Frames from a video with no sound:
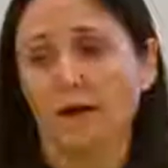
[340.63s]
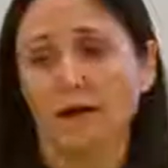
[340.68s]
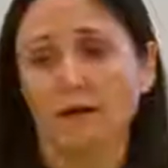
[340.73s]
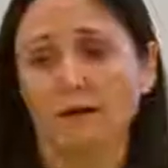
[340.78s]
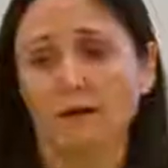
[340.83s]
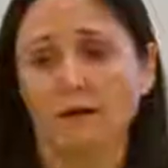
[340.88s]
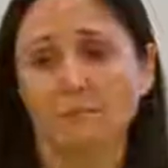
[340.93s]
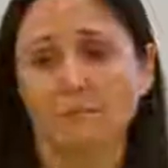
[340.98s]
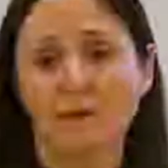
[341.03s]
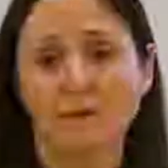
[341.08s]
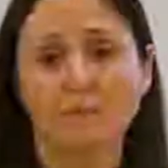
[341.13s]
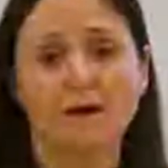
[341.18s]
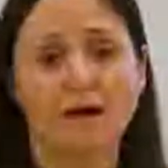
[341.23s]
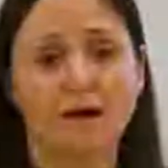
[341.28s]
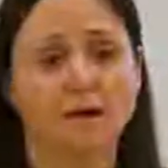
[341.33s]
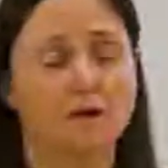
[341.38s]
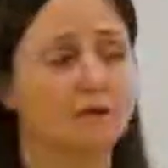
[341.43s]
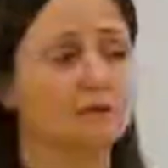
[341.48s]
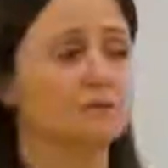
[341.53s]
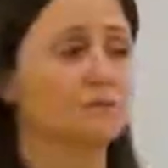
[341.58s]
And my
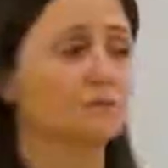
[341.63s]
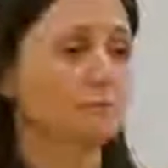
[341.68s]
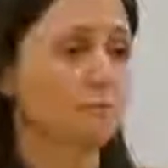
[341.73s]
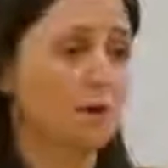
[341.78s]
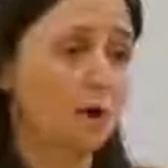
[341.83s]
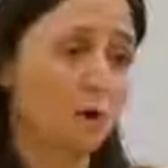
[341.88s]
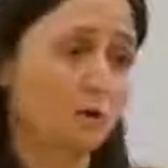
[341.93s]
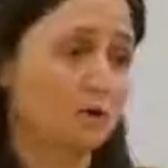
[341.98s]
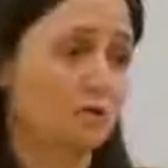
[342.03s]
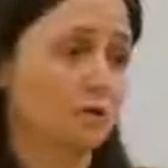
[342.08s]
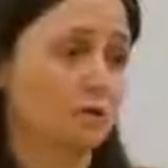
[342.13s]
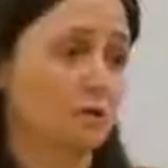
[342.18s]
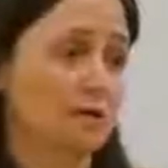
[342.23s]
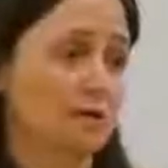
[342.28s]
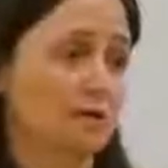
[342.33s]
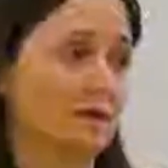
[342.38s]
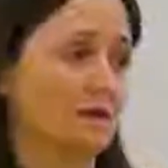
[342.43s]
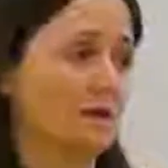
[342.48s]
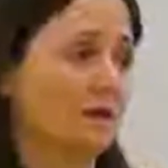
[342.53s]
background is in poetry.